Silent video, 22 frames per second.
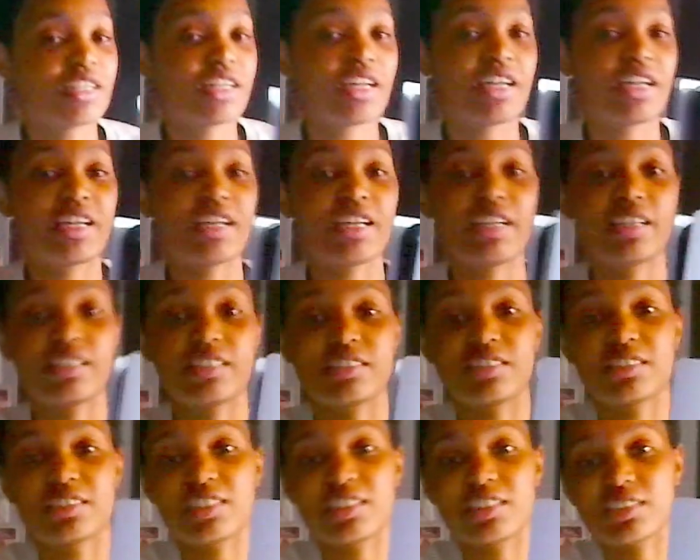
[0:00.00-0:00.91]
And
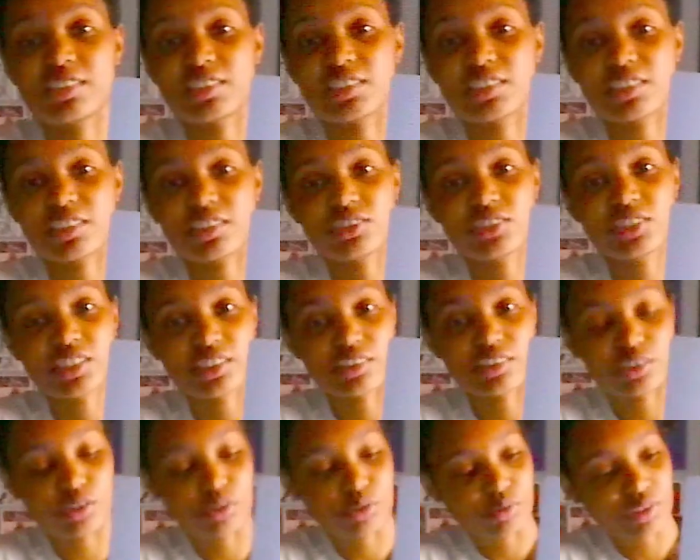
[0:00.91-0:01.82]
it is, look at the
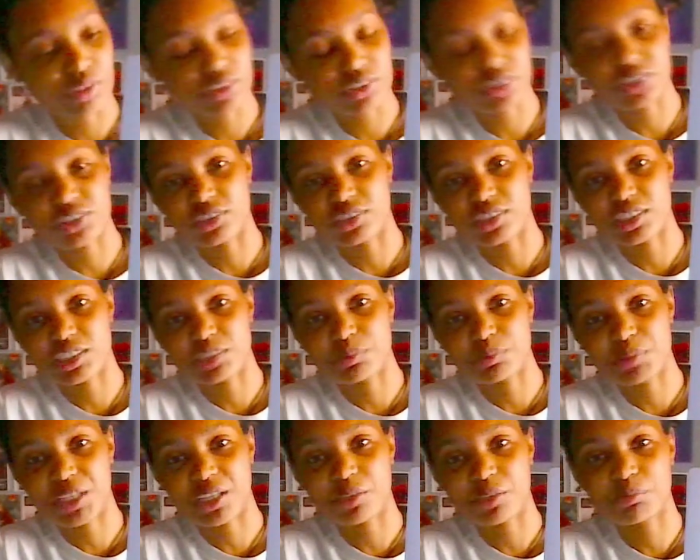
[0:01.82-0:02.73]
grills on this
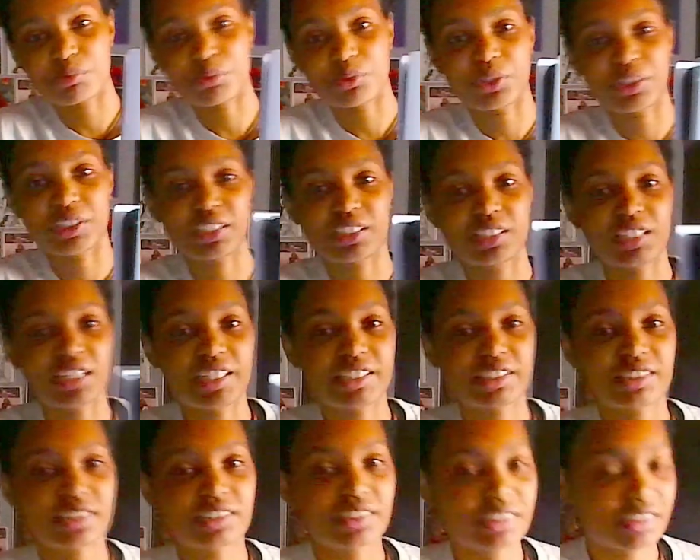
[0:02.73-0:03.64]
bad boy.
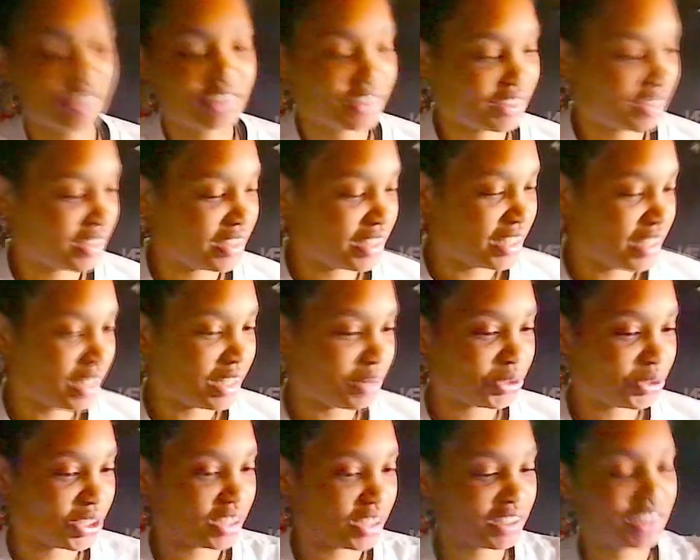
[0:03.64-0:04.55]
Like, I'm
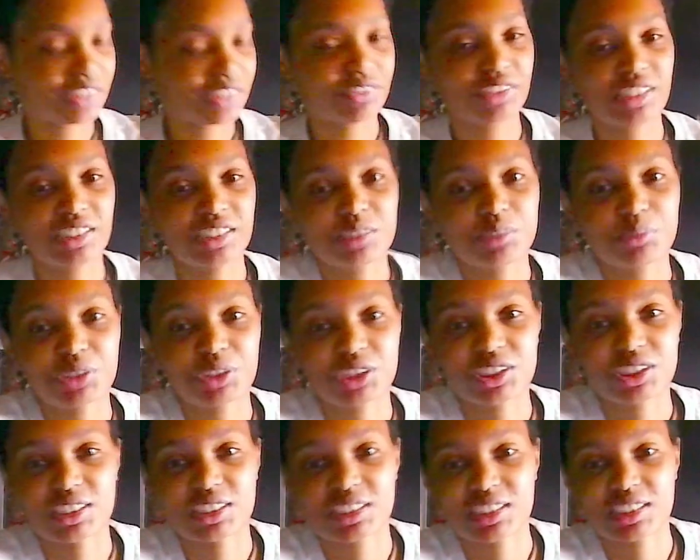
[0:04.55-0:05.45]
trying to see if I can get as much of
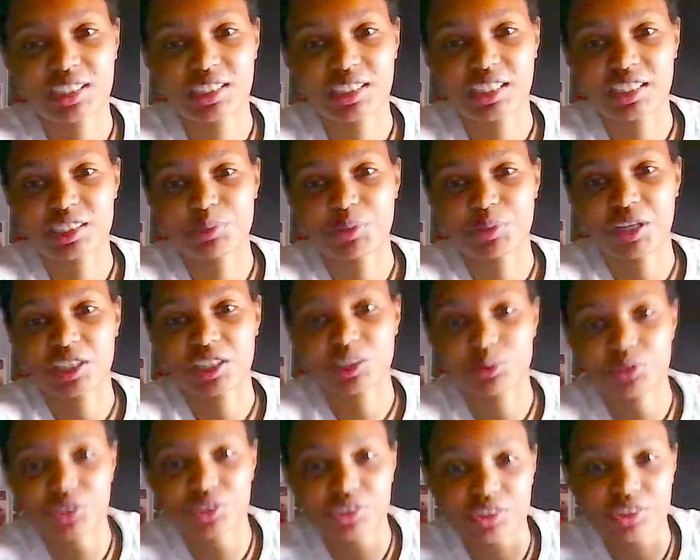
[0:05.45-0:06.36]
the sunlight as possible
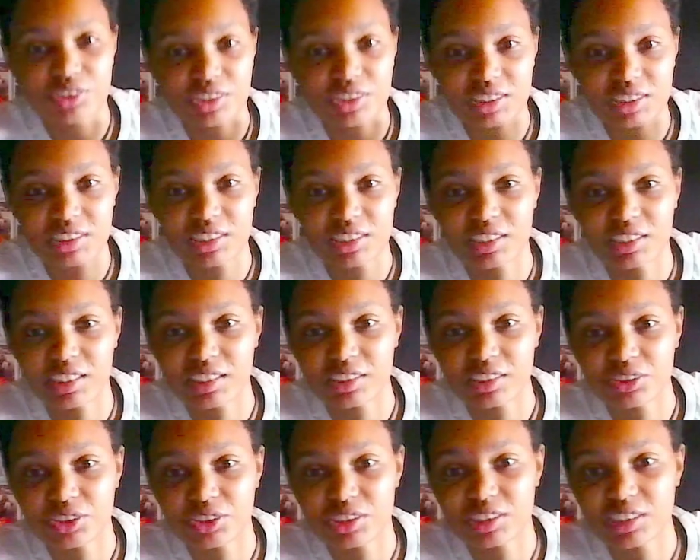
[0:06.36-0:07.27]
so you can see. Like, you
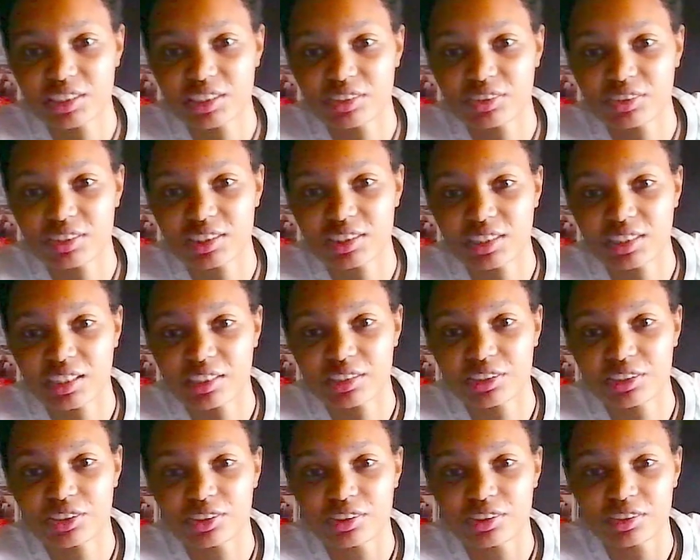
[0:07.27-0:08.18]
can see it on the side
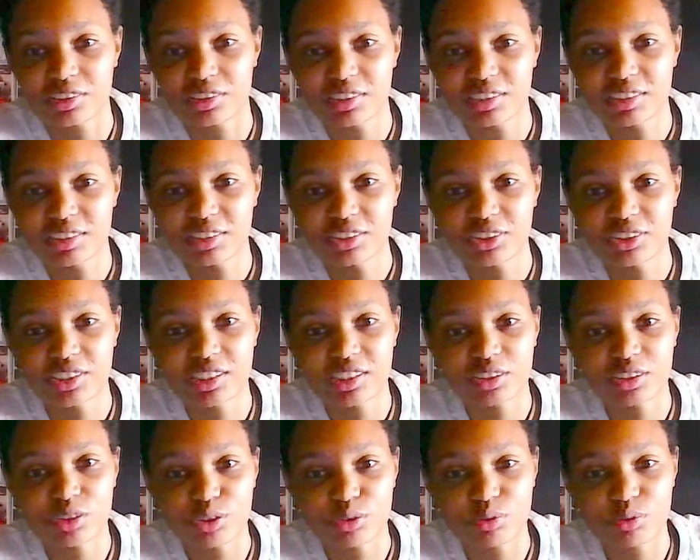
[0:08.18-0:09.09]
here. Look at the
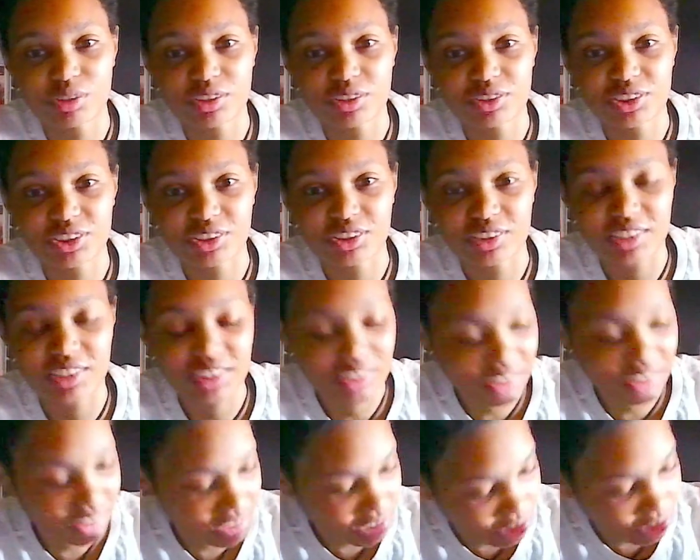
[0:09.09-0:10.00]
grills on this.
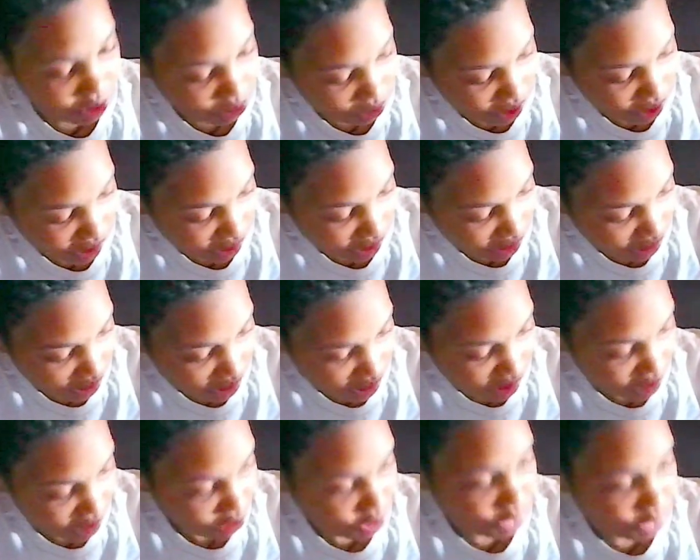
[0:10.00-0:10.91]
This is so nice.
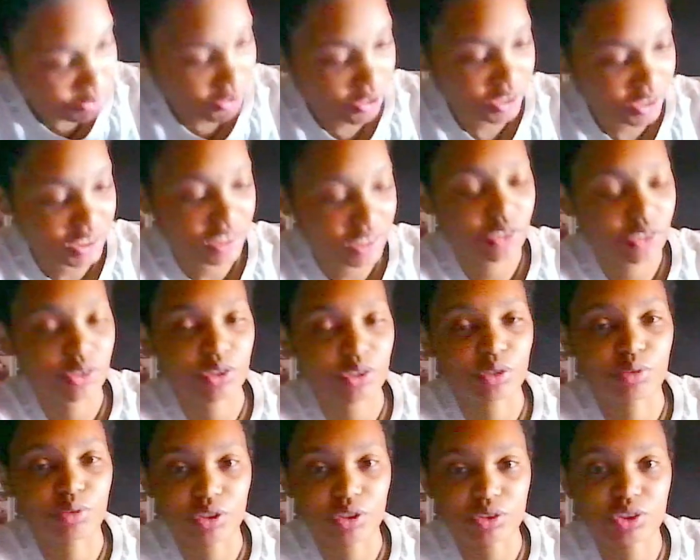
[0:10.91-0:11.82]
So as far as I know, the
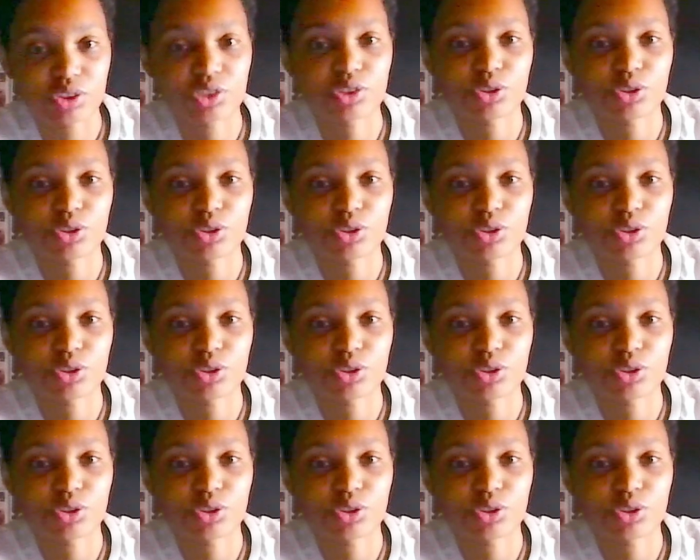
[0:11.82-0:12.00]
grills